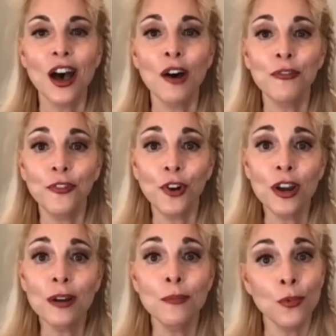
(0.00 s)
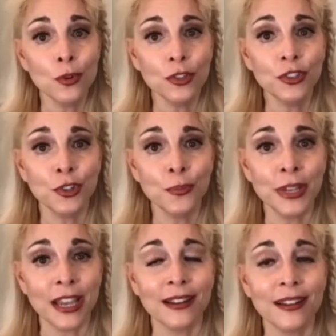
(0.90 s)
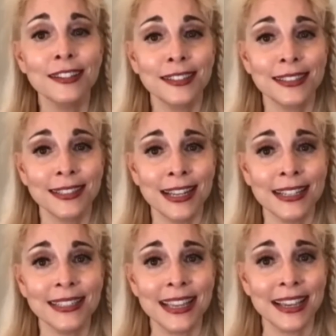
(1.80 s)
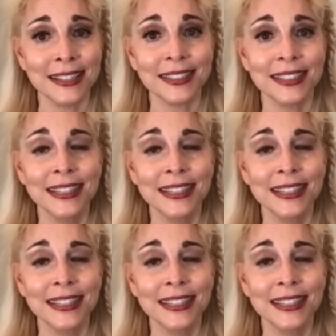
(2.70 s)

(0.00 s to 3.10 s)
A far more sure bet is today's guest.